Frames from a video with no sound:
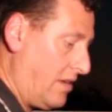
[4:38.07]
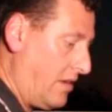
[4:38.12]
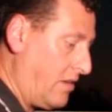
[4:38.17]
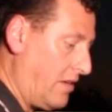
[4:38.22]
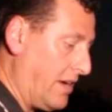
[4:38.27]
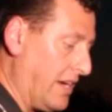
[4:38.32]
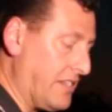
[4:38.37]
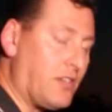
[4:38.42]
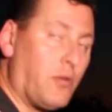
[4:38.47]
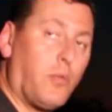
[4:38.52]

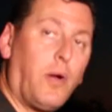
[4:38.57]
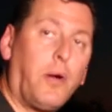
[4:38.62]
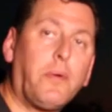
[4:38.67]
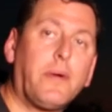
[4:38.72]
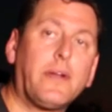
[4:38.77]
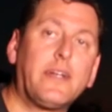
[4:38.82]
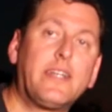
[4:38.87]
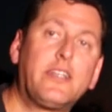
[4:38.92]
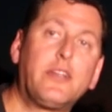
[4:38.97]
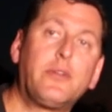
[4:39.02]
All right, so what
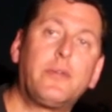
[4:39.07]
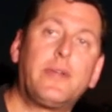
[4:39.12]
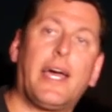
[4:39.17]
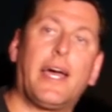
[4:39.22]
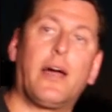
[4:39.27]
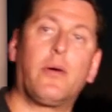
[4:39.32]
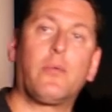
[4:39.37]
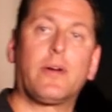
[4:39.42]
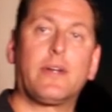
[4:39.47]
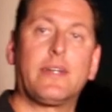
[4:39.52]
we're gonna do
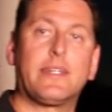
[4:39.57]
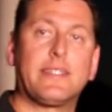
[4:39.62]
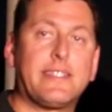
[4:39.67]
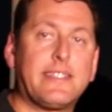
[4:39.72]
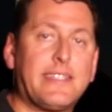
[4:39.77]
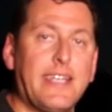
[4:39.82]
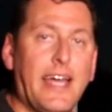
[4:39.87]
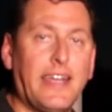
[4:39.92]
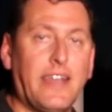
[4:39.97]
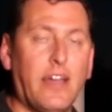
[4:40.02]
now, we're gonna
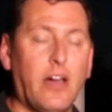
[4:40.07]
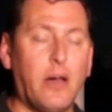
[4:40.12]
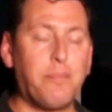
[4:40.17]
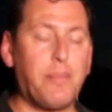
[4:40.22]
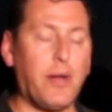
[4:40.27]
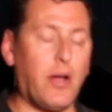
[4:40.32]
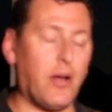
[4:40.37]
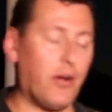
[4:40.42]
set up